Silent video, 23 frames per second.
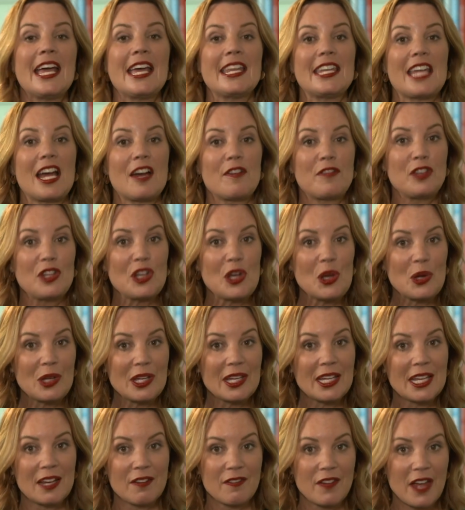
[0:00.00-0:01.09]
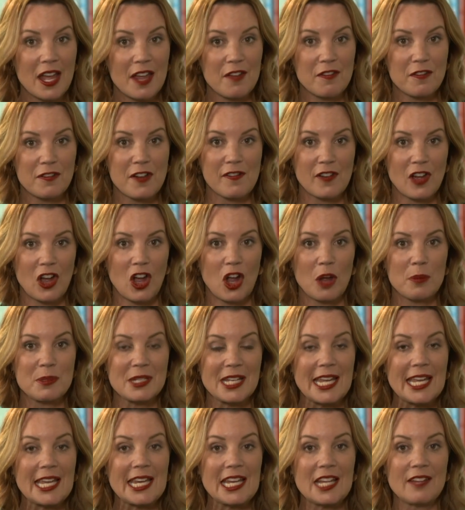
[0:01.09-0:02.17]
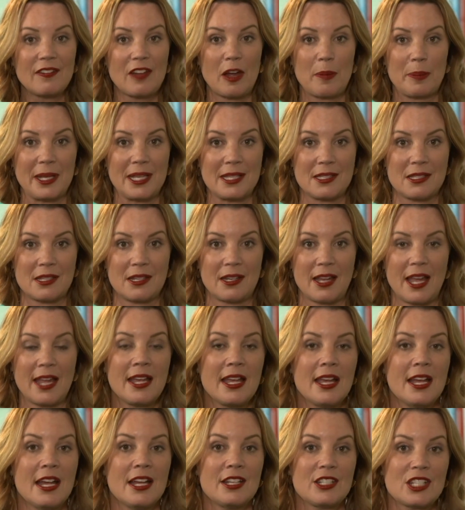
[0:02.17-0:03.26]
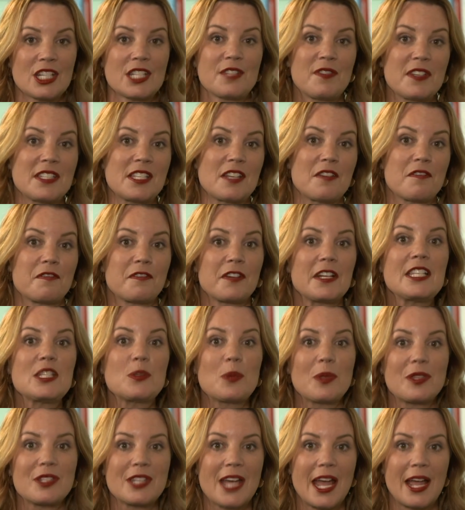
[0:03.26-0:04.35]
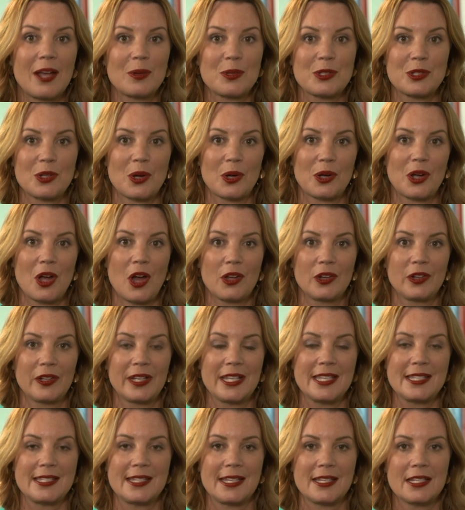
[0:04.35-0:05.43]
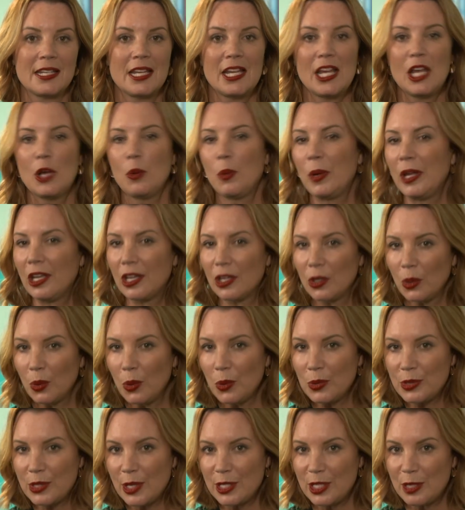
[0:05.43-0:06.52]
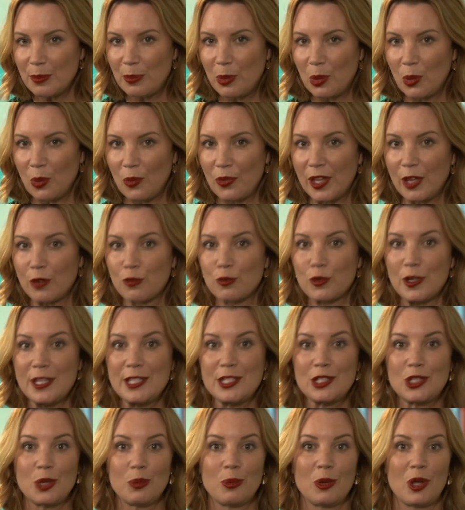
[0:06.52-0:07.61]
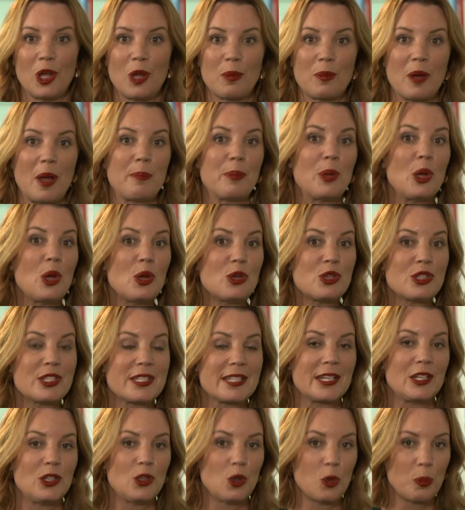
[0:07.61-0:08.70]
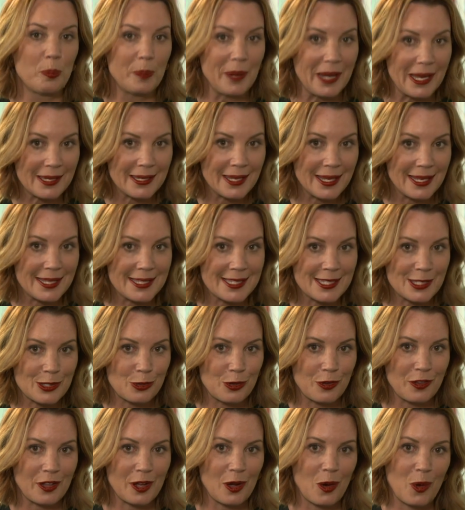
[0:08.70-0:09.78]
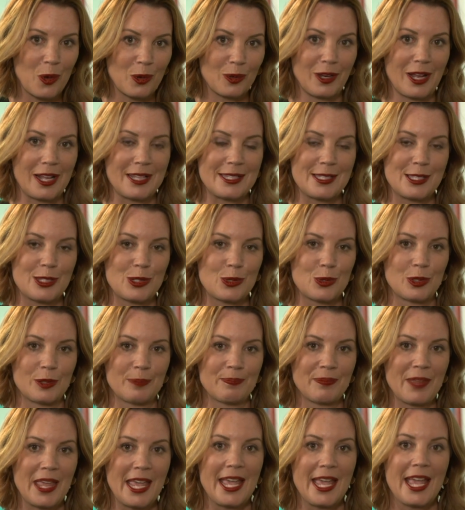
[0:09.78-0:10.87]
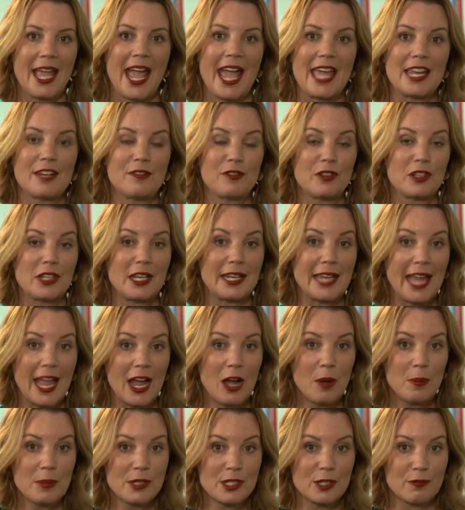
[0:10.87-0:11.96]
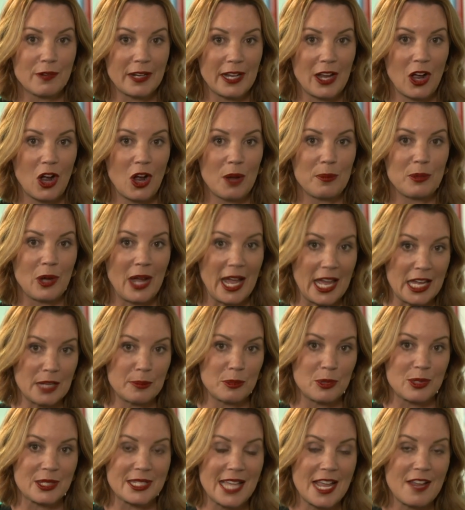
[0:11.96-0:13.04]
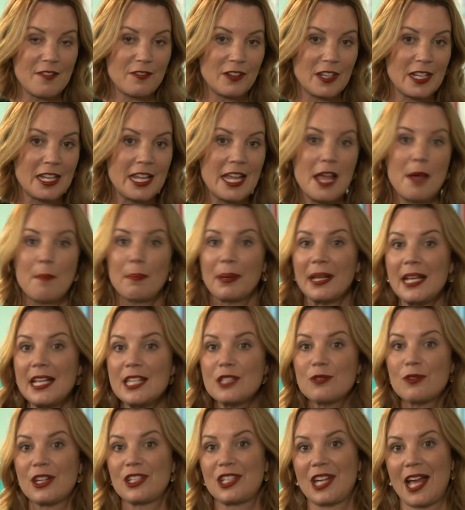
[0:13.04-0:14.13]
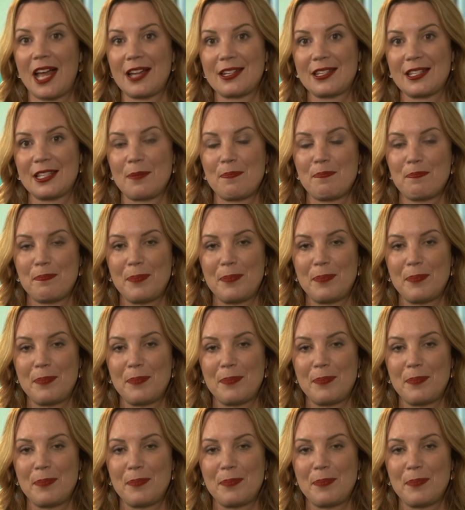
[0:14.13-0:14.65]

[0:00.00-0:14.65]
Now, if you can give a forever home to any of our pets today, just visit friendswithtails.co.nz, where you can also support their rescue work by purchasing your pet needs through their online store. And if you need help to rehome your animals safely, please reach out to them.